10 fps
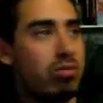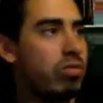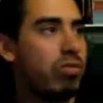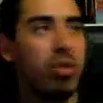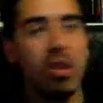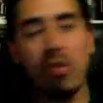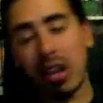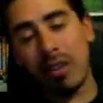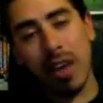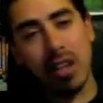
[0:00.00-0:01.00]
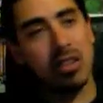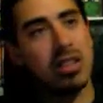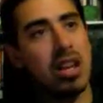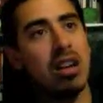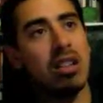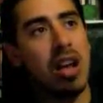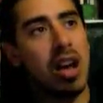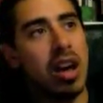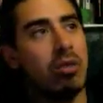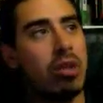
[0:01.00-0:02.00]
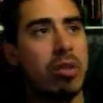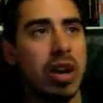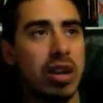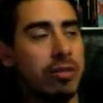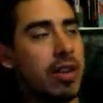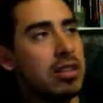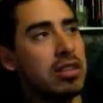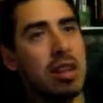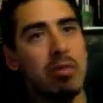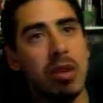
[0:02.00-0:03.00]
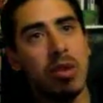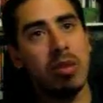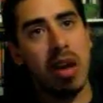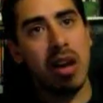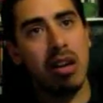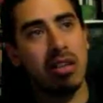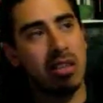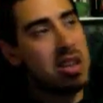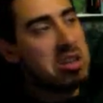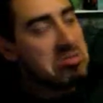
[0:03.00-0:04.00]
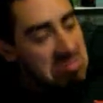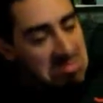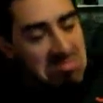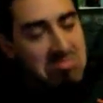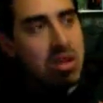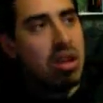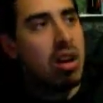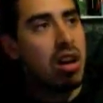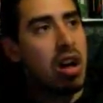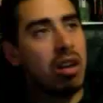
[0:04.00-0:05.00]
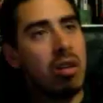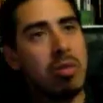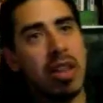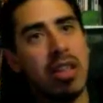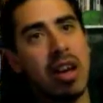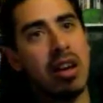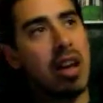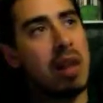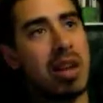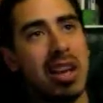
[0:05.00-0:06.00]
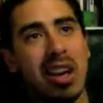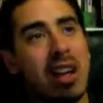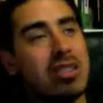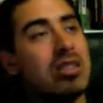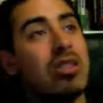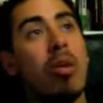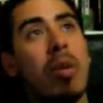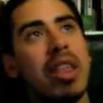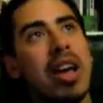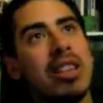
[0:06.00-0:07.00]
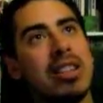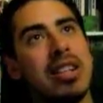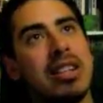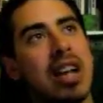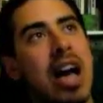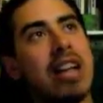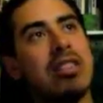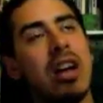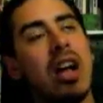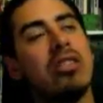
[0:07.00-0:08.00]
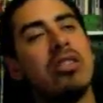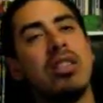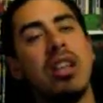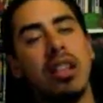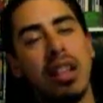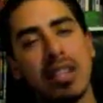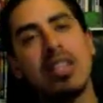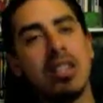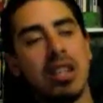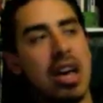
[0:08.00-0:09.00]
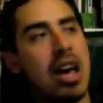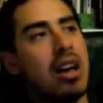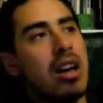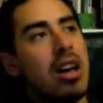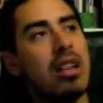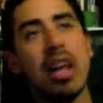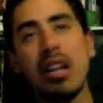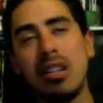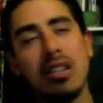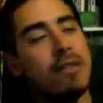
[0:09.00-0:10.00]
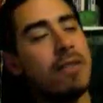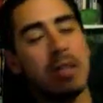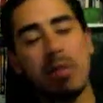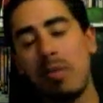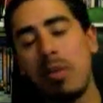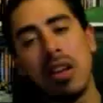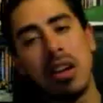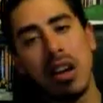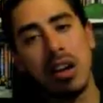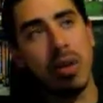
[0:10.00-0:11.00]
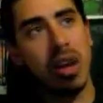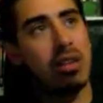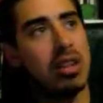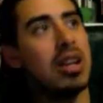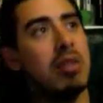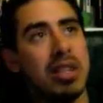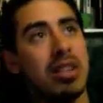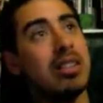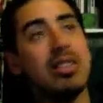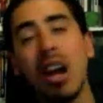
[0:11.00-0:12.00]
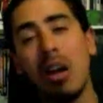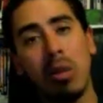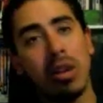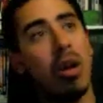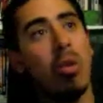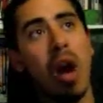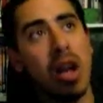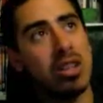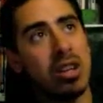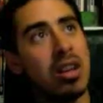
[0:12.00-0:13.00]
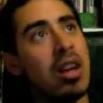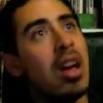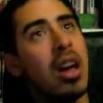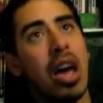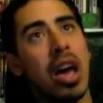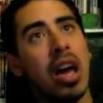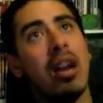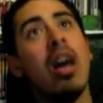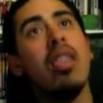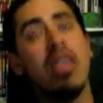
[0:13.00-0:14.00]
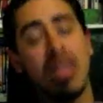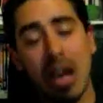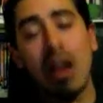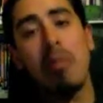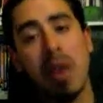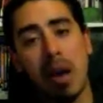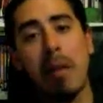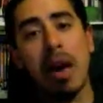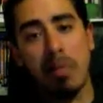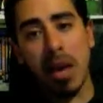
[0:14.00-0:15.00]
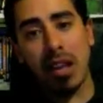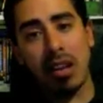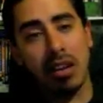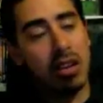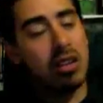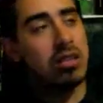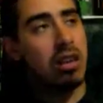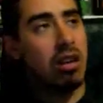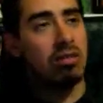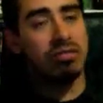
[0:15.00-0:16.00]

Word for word: what regular fans are saying online, what regular fans are saying by word of mouth. I'll, I'll go by that. I mean, eh, I'll just go by that in the sense that I I'll just listen to that. That doesn't affect my opinion in any way. You could tell me something's terrible, and I'll watch it, and then I'll make my opinion. So